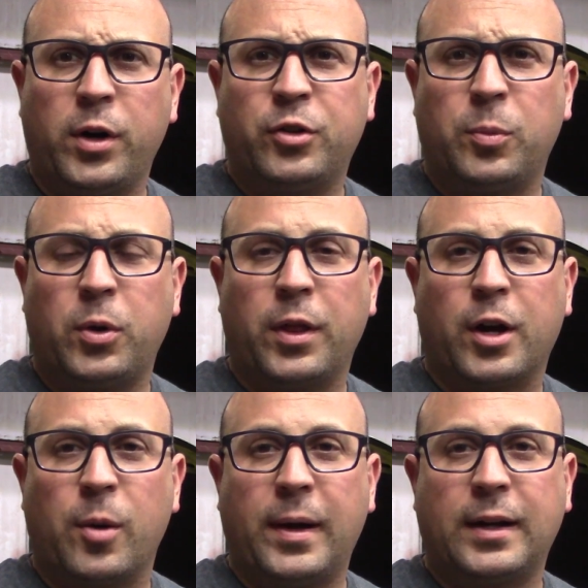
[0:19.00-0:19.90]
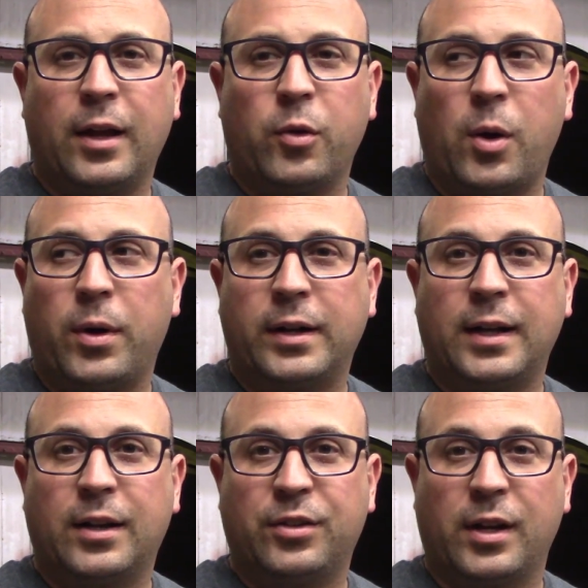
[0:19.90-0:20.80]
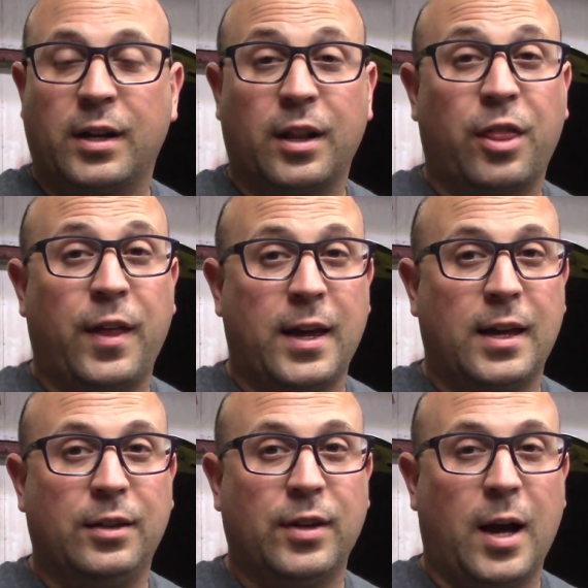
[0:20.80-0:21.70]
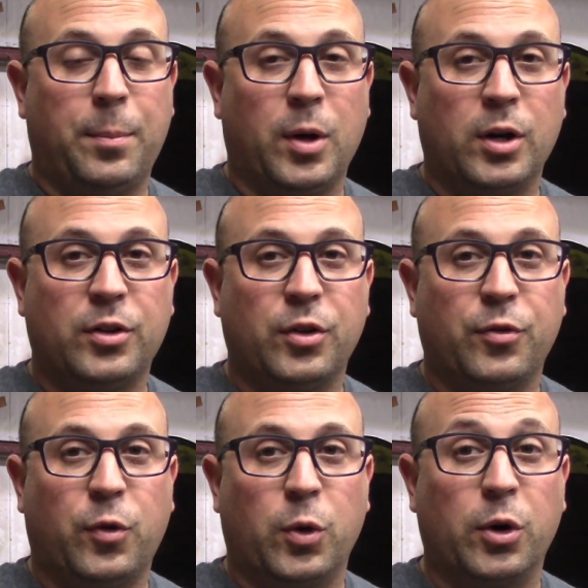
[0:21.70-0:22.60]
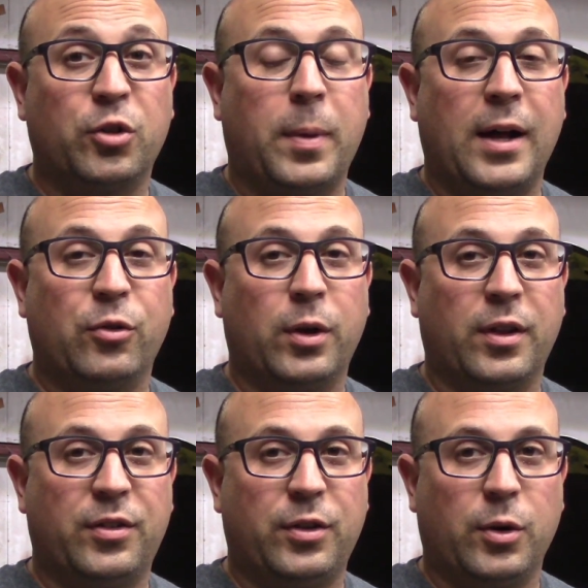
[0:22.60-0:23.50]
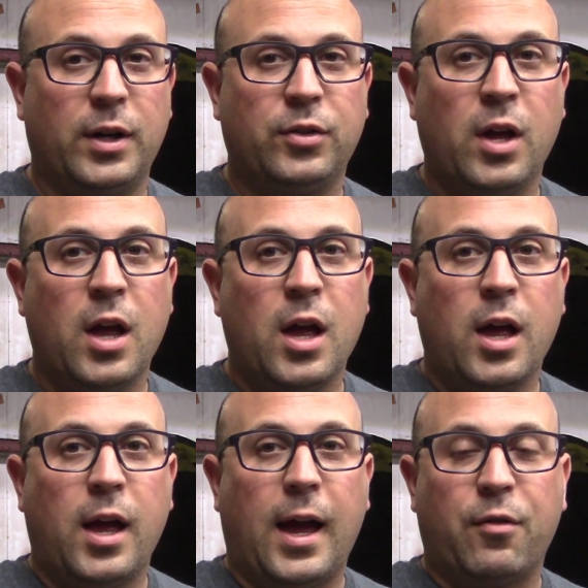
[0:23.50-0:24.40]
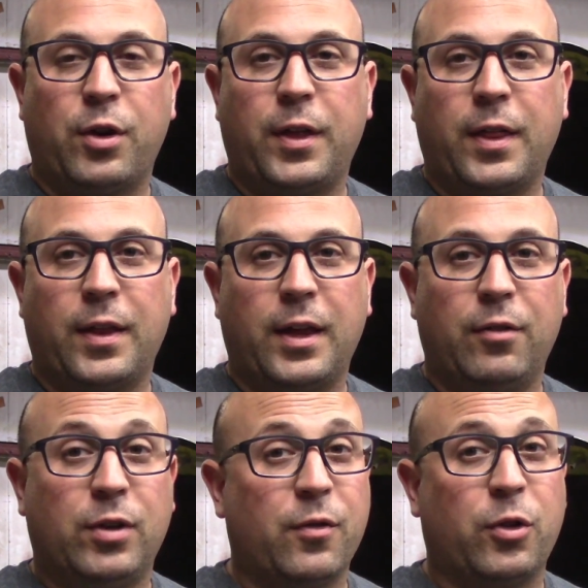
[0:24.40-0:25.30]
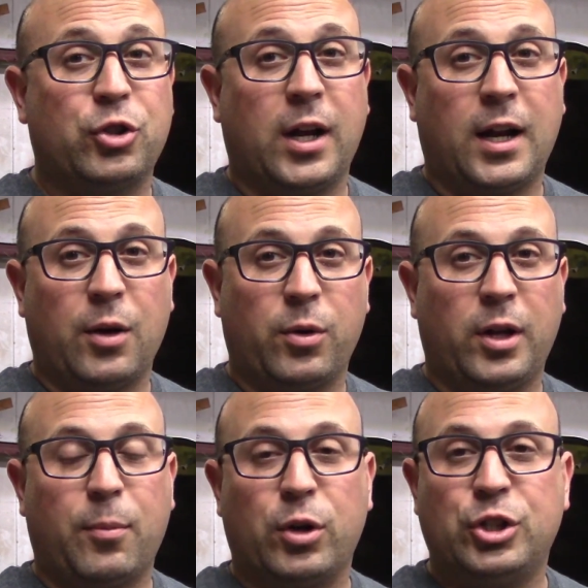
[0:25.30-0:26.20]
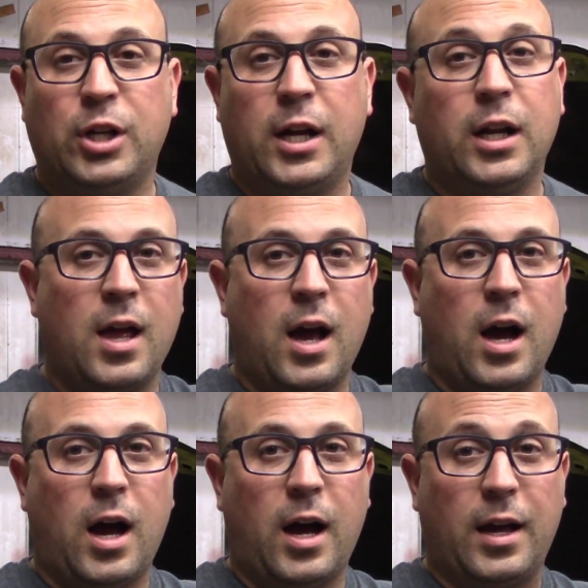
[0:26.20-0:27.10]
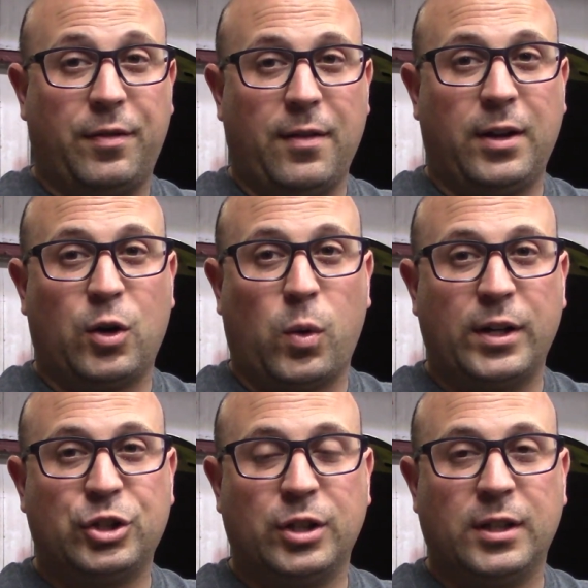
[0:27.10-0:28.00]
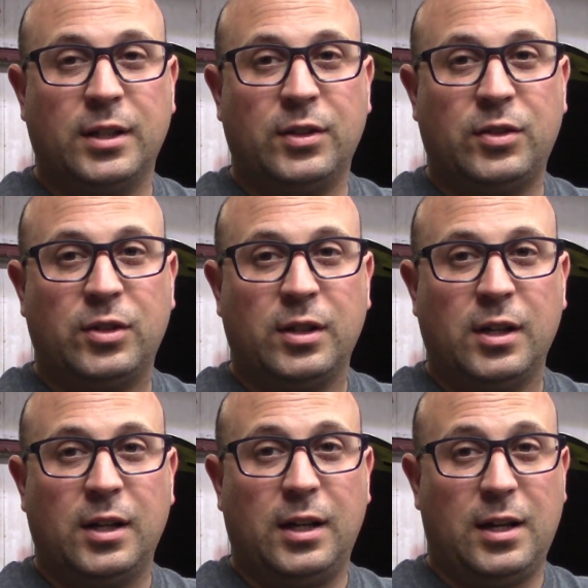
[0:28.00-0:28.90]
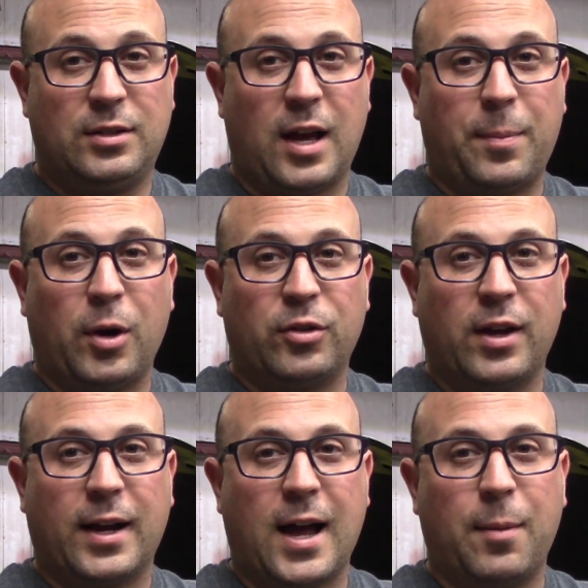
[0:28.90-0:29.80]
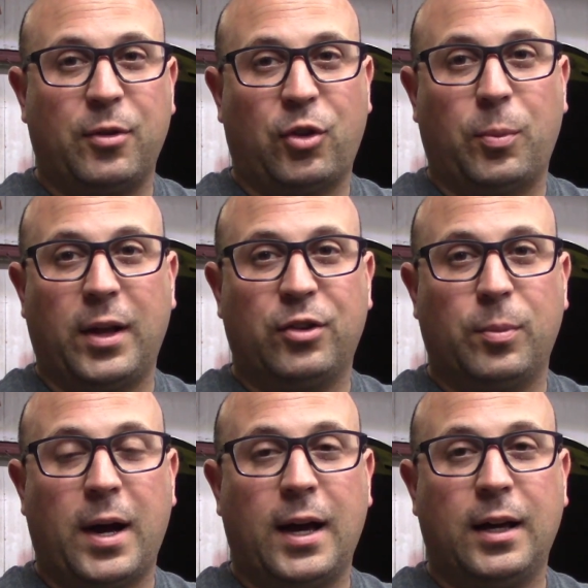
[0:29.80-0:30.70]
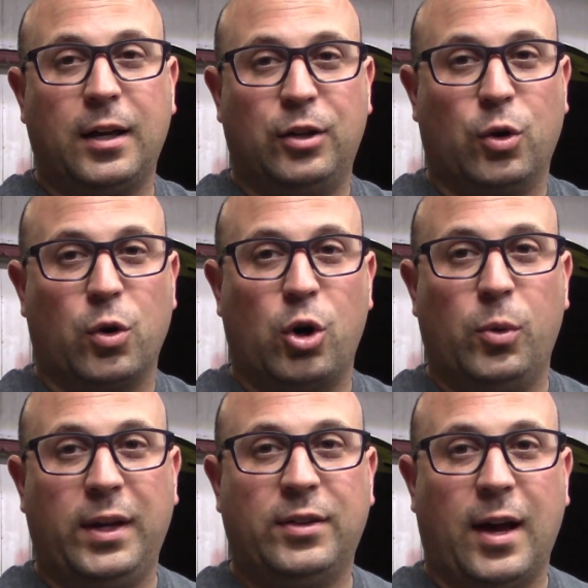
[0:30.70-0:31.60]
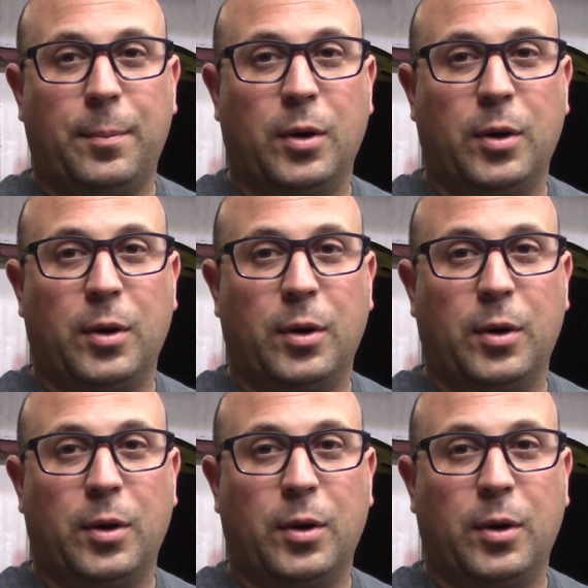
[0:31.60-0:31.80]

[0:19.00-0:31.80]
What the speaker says: I start putting the car back together, I want to take a second, thank Saab Parts for sponsoring this series. Everything that they've done for the channel, I really appreciate. If you have any questions, esaabparts.com is the place to buy your OE Saab